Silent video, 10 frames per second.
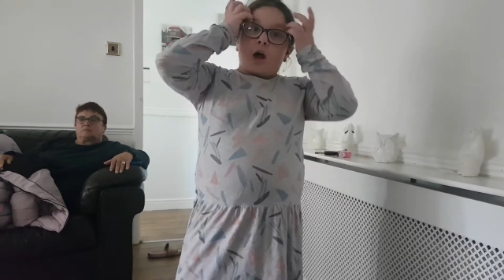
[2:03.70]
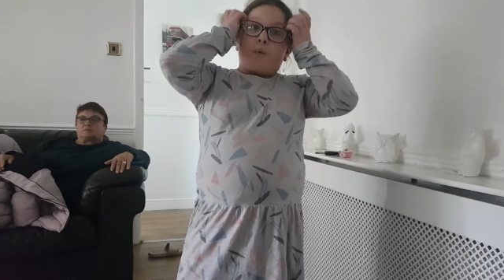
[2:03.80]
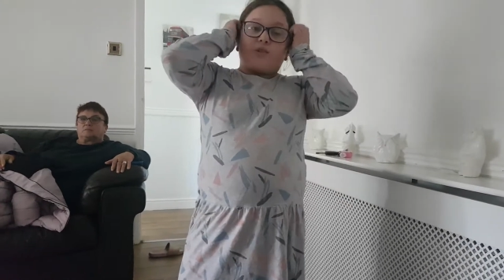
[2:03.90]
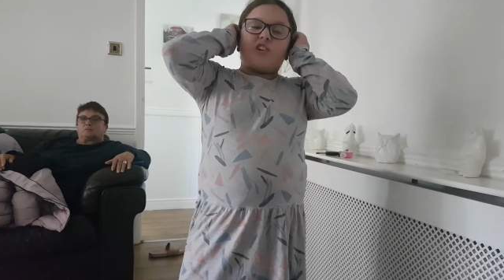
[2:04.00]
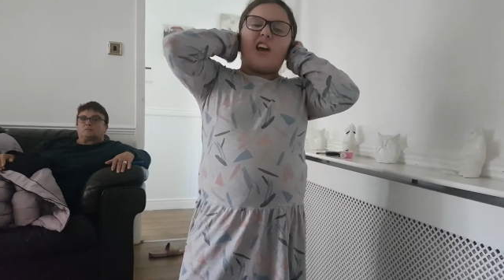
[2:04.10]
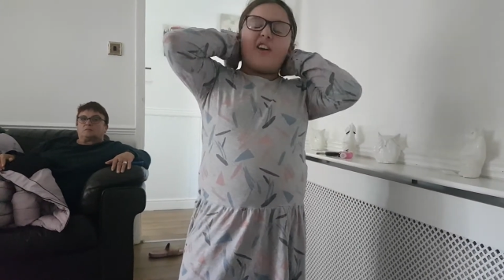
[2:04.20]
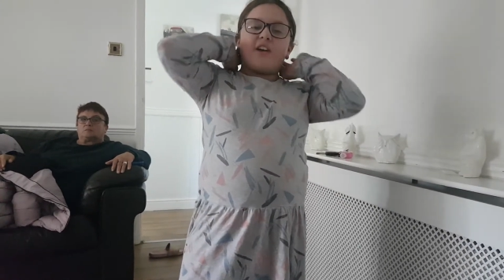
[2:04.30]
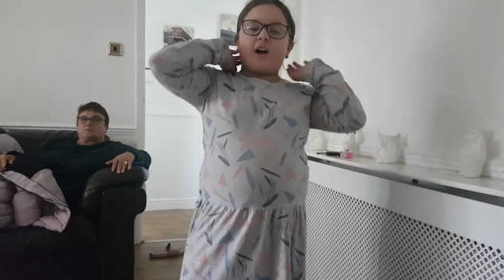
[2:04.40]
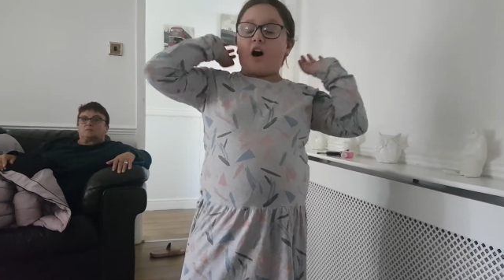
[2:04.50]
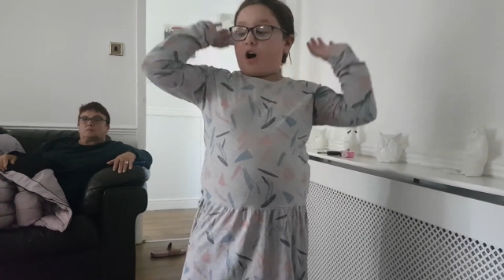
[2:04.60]
which
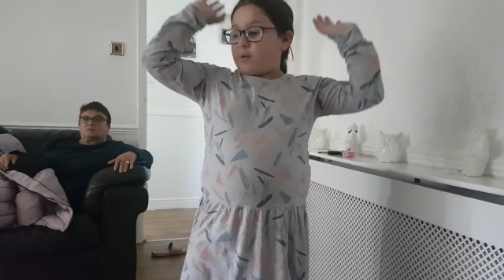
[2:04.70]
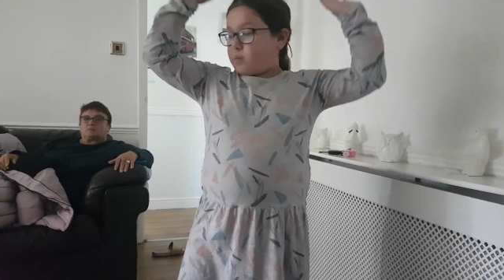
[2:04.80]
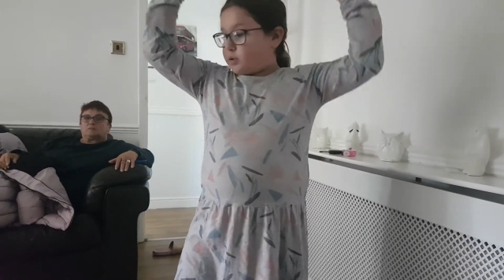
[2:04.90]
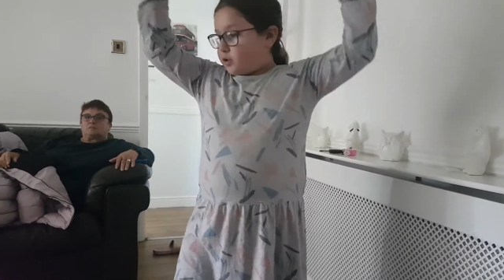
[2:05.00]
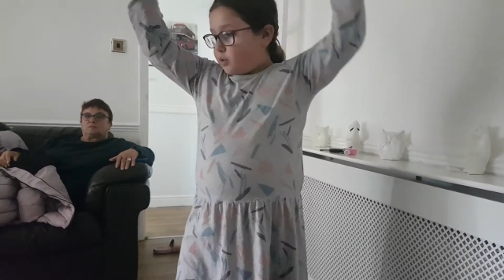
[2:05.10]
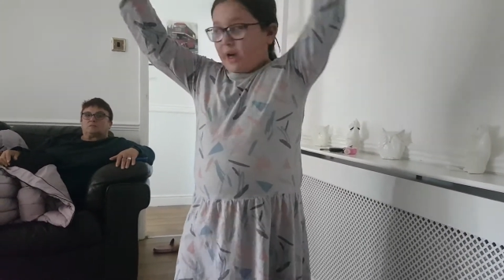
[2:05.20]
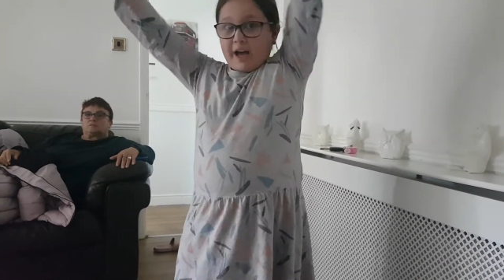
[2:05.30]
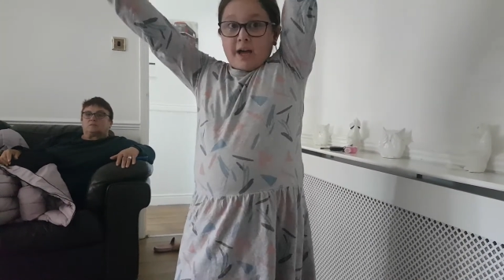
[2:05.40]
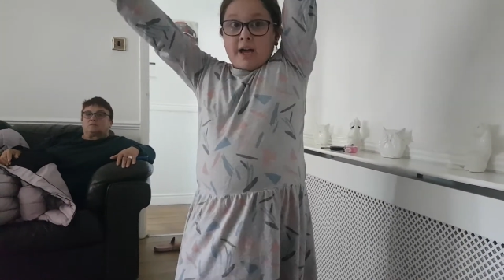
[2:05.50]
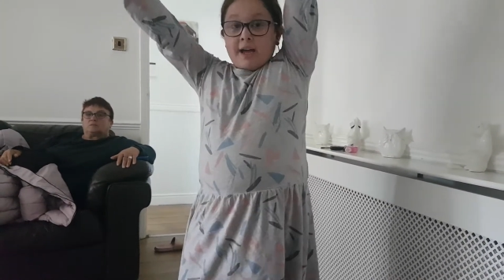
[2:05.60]
if I will do that
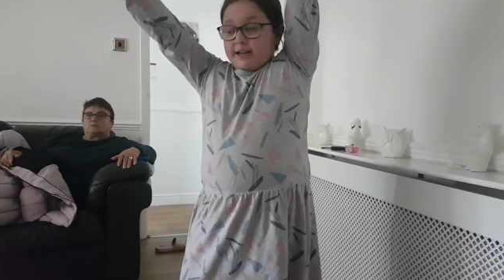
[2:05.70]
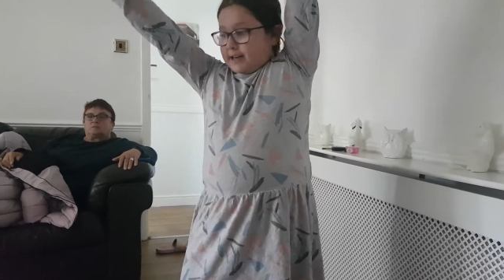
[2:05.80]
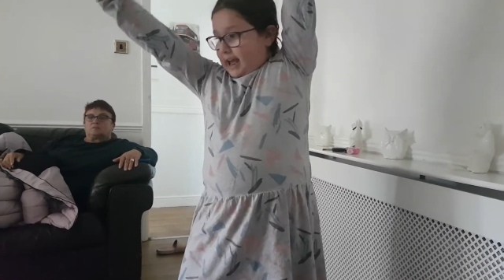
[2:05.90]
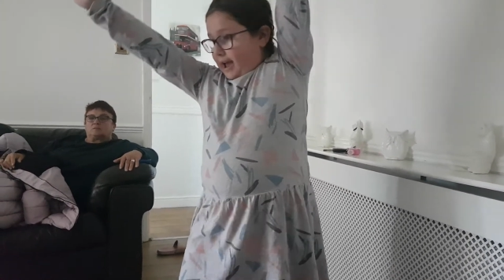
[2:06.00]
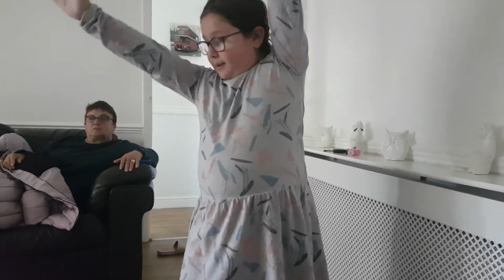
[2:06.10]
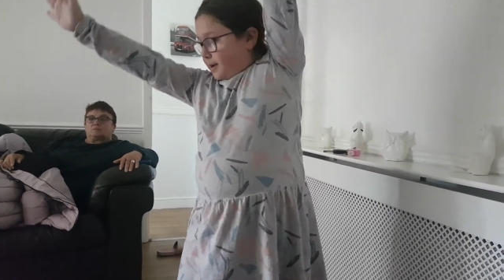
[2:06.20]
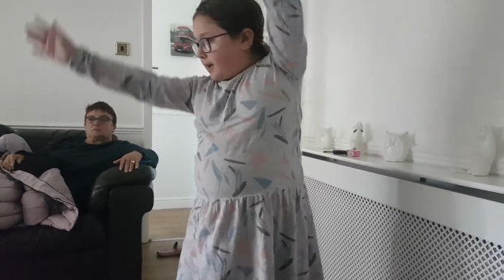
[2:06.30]
now.